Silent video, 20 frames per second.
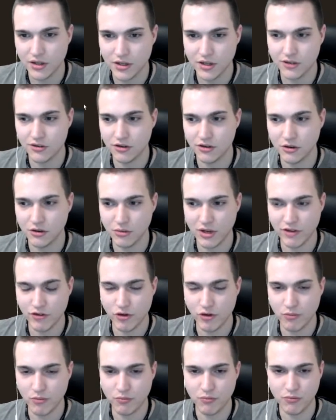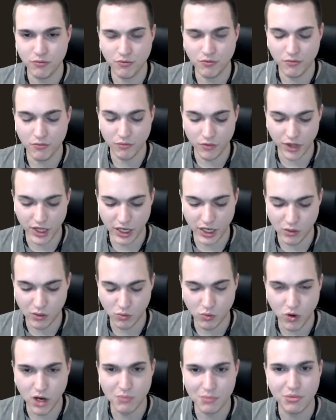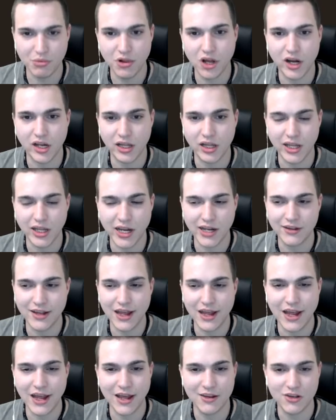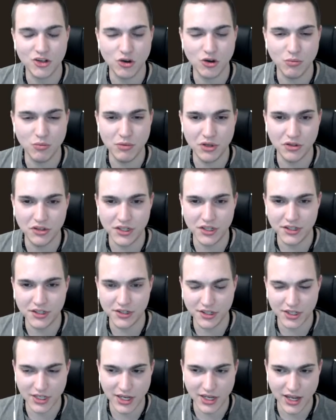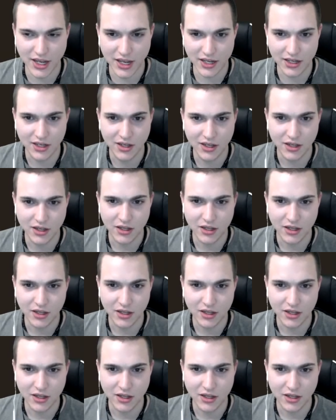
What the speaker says: So we have one plot of land that has no buildings in it yet,